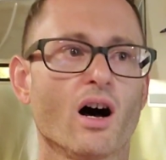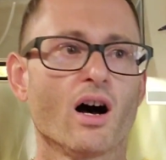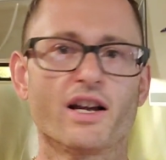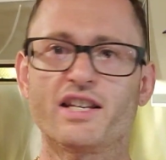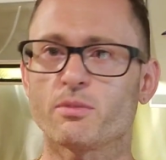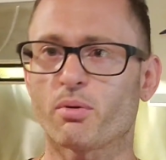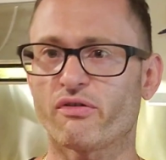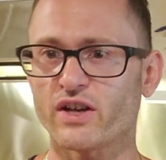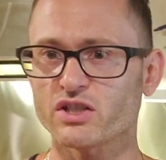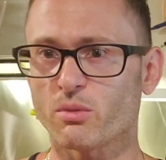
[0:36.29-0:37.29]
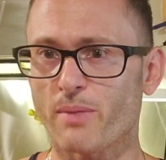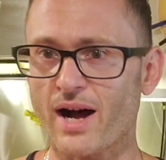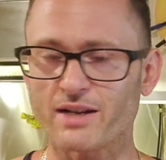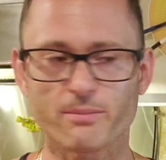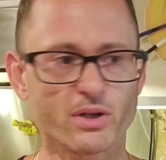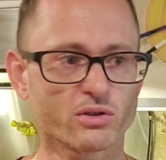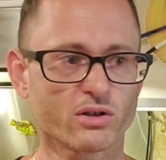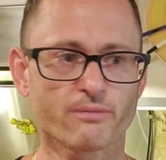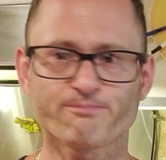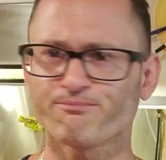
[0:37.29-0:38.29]
Uh, he's a professional
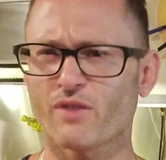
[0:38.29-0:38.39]
bodybuilder,